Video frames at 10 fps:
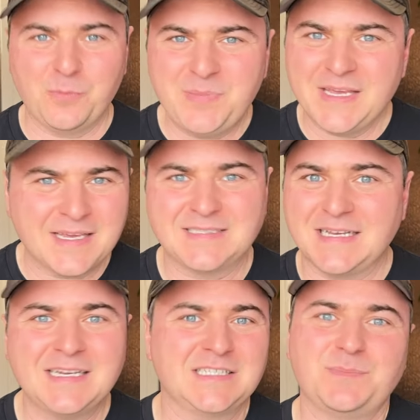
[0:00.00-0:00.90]
being as
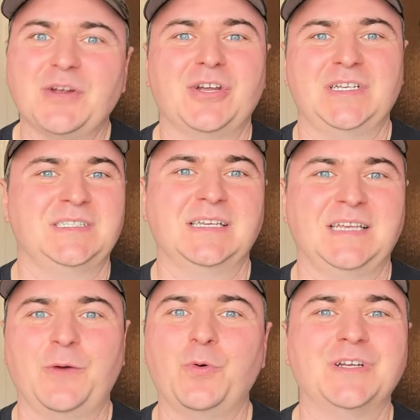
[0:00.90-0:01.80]
inexperienced as
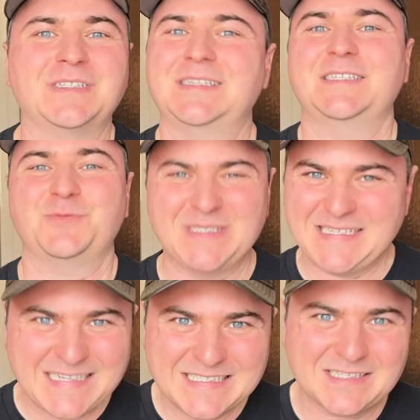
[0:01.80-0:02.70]
I was, this
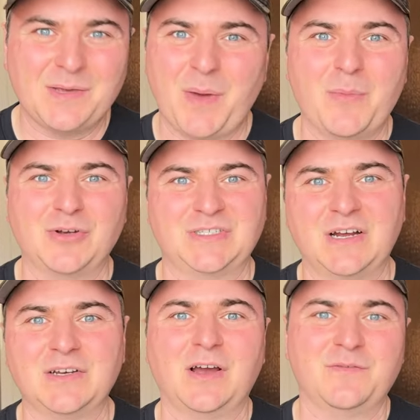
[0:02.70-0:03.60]
was easily my most
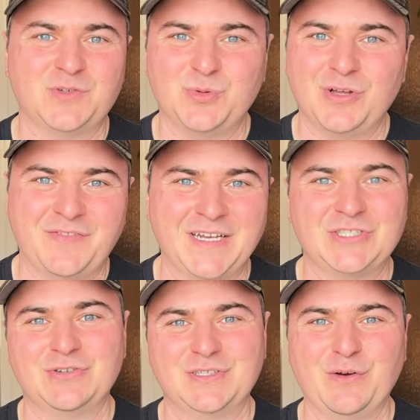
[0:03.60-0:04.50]
uncomfortable adventure so